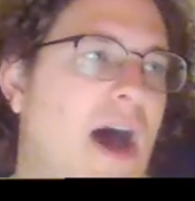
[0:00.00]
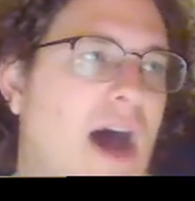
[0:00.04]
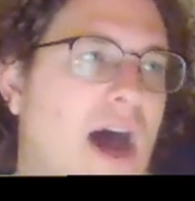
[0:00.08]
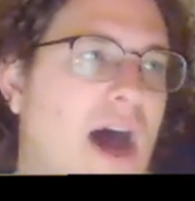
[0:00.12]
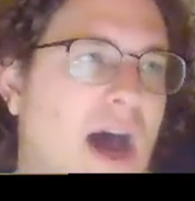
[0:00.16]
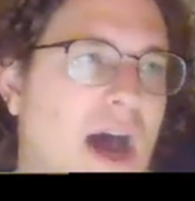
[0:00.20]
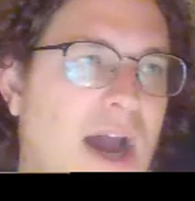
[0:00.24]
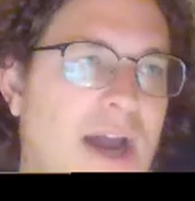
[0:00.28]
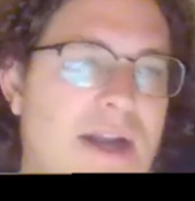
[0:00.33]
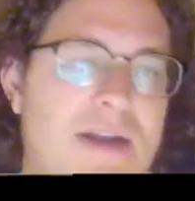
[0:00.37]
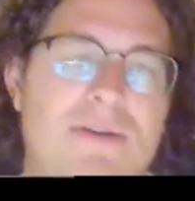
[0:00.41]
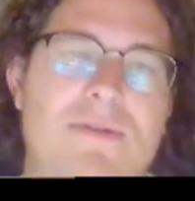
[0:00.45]

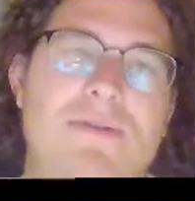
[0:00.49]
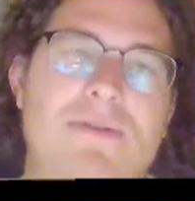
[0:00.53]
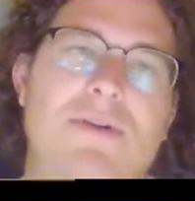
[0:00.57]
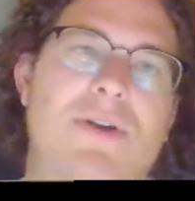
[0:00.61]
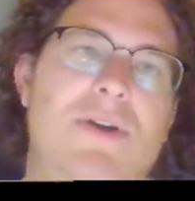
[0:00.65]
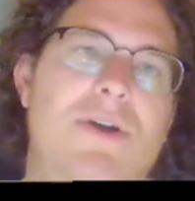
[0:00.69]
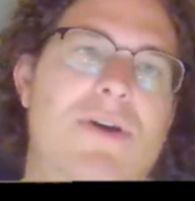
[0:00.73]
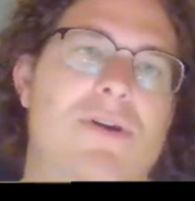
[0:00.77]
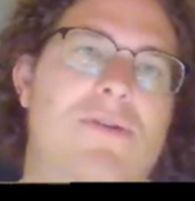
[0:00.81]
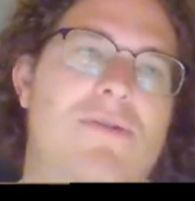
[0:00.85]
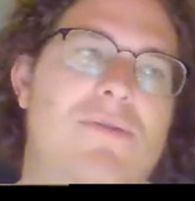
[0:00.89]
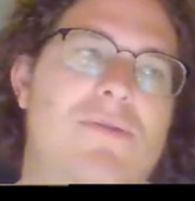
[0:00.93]
I don't
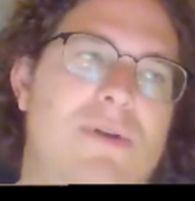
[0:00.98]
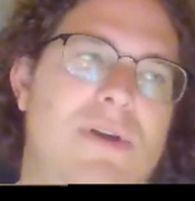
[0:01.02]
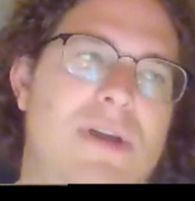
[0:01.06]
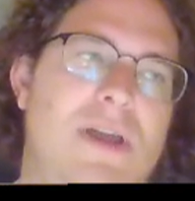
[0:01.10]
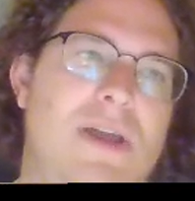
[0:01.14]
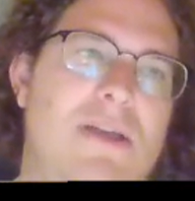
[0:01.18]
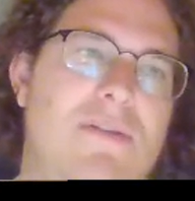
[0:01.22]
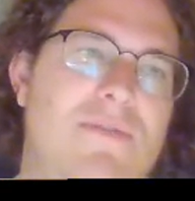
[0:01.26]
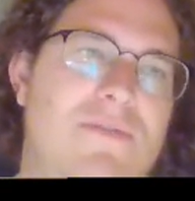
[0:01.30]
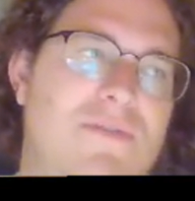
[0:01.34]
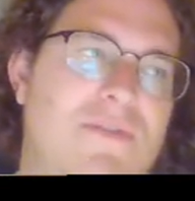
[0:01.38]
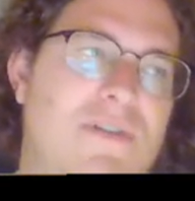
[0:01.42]
know
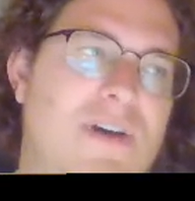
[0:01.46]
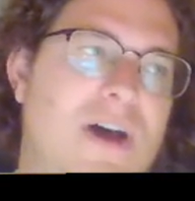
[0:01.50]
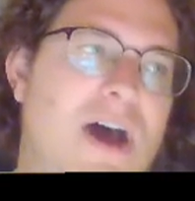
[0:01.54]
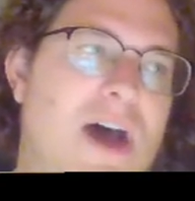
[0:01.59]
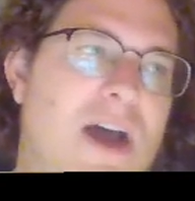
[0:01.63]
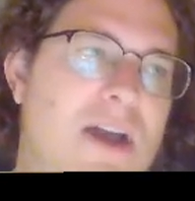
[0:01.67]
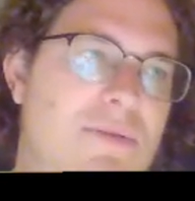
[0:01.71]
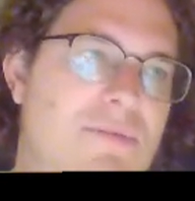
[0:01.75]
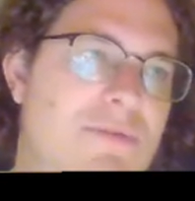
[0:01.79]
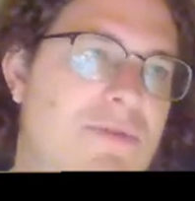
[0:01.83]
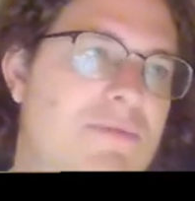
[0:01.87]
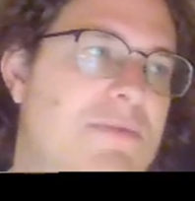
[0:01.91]
if
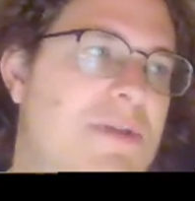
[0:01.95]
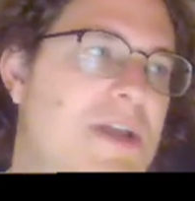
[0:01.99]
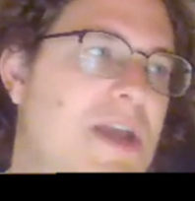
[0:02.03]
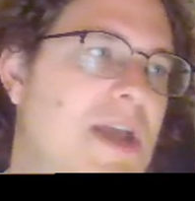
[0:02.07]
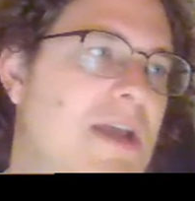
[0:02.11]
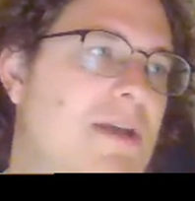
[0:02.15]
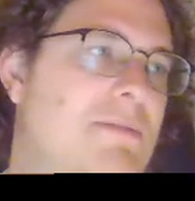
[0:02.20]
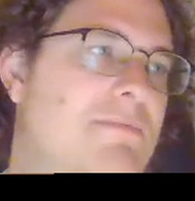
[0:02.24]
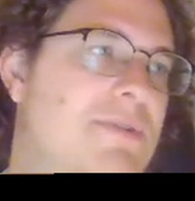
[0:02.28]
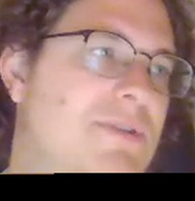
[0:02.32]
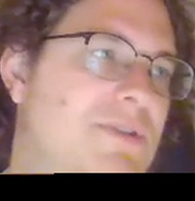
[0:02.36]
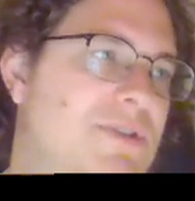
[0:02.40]
I would be
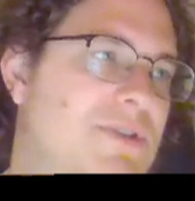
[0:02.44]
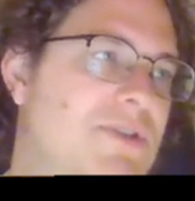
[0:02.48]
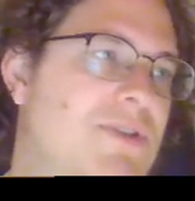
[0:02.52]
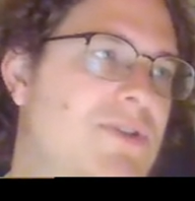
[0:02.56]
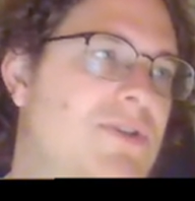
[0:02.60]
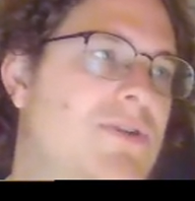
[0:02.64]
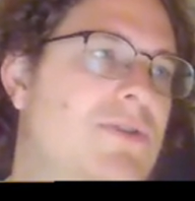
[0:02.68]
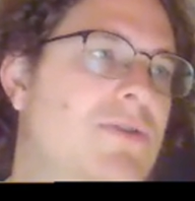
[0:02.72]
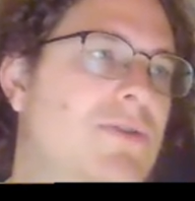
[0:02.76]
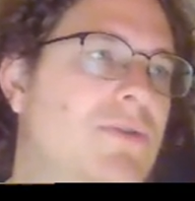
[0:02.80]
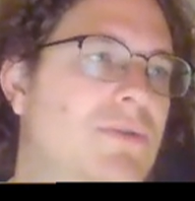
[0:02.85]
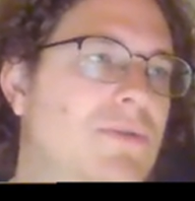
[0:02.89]
able
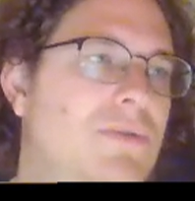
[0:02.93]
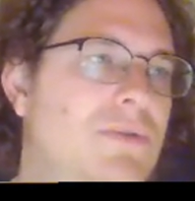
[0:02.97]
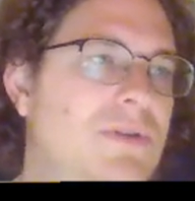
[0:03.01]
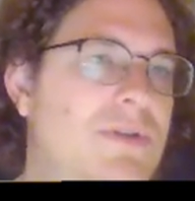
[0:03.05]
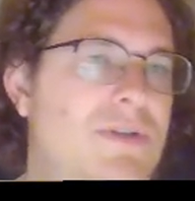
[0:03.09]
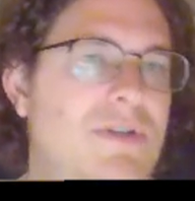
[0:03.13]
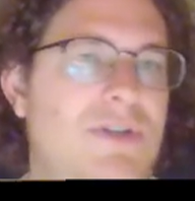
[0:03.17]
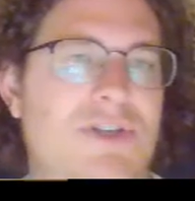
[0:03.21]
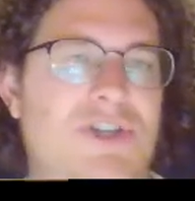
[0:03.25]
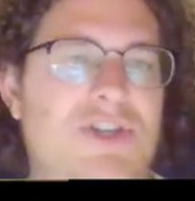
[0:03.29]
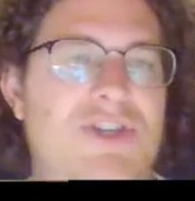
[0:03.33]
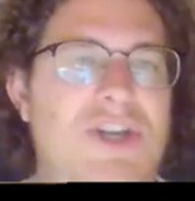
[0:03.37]
to
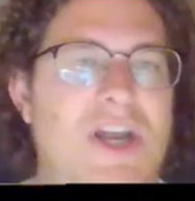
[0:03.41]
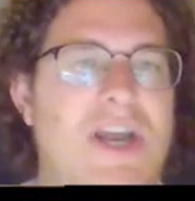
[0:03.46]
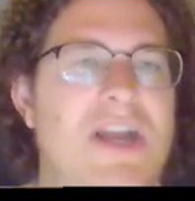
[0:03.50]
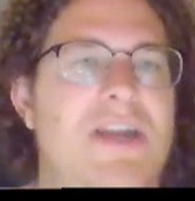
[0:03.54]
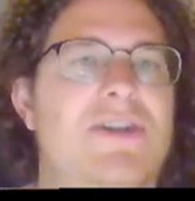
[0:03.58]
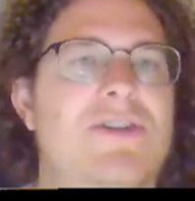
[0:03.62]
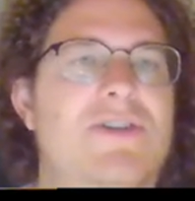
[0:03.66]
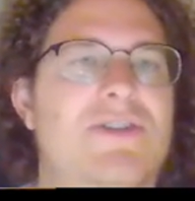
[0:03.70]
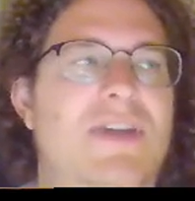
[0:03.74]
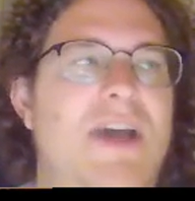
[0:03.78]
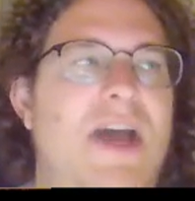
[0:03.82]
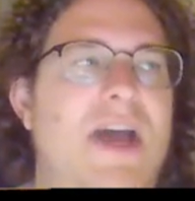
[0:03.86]

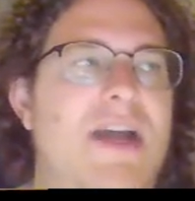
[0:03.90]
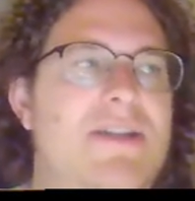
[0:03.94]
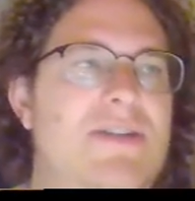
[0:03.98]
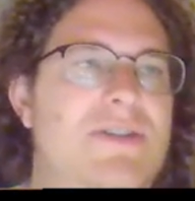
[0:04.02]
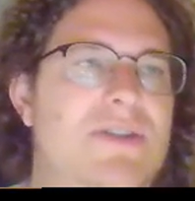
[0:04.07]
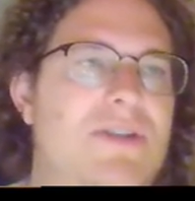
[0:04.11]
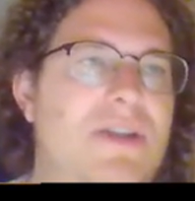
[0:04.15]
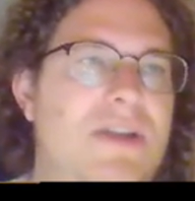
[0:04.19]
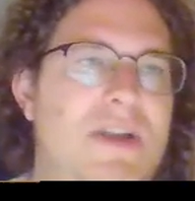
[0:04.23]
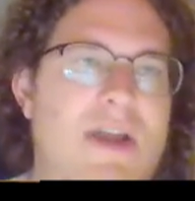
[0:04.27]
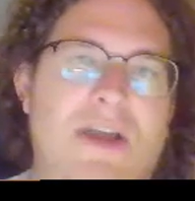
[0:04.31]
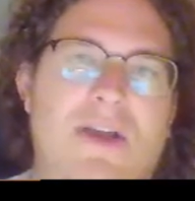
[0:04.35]
change that
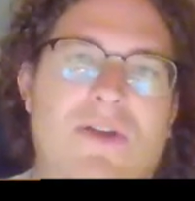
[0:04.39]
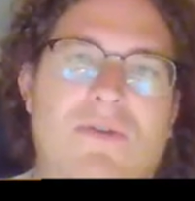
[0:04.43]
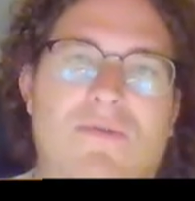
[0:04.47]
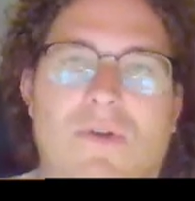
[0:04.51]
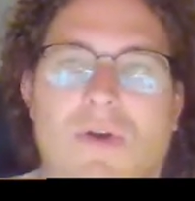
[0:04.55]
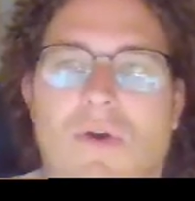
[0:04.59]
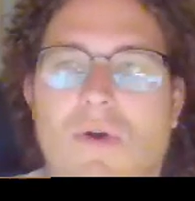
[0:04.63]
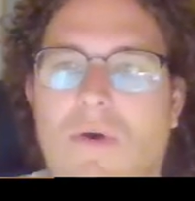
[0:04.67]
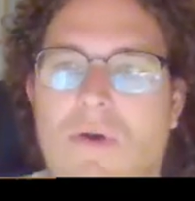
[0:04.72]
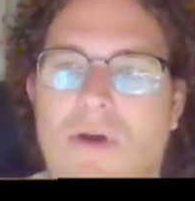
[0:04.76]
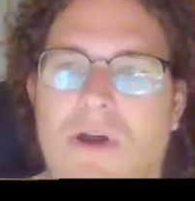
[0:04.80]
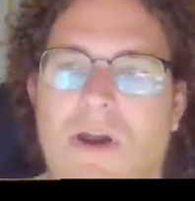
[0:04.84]
so that I could
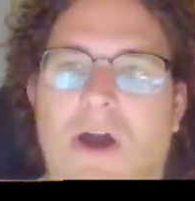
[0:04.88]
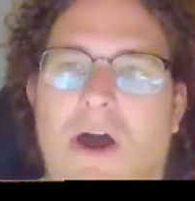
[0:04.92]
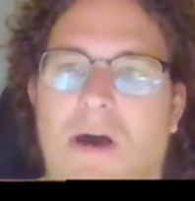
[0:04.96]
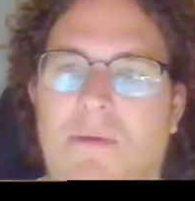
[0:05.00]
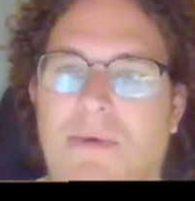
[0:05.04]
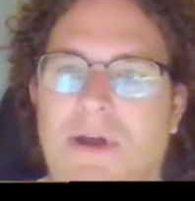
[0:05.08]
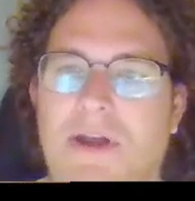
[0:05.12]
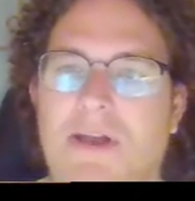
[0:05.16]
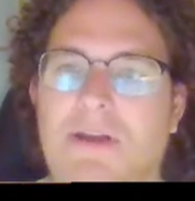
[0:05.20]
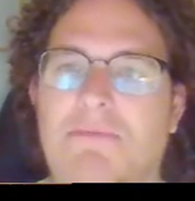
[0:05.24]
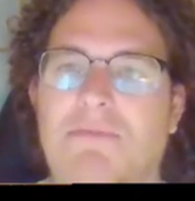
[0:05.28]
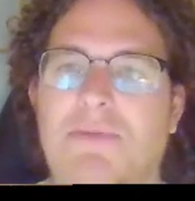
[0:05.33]
record it on
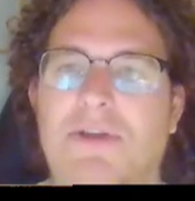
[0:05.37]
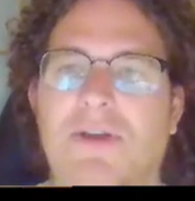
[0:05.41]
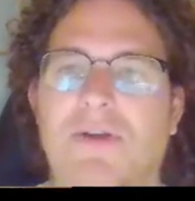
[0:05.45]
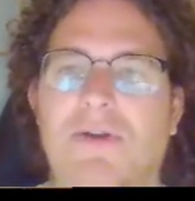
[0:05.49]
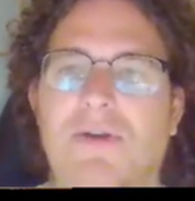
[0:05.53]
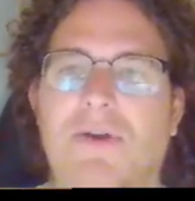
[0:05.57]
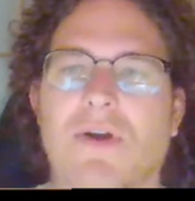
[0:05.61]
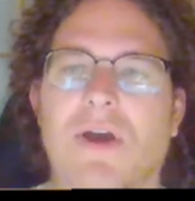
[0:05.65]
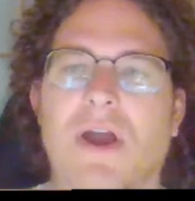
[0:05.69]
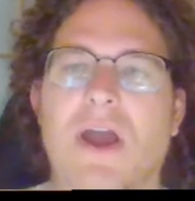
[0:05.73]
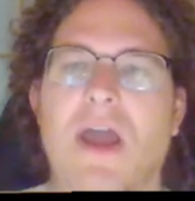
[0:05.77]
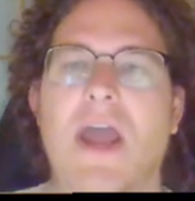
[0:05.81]
my
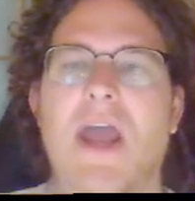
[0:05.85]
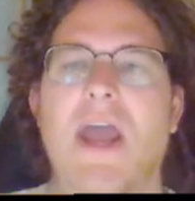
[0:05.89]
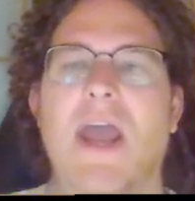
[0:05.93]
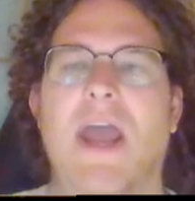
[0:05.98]
computer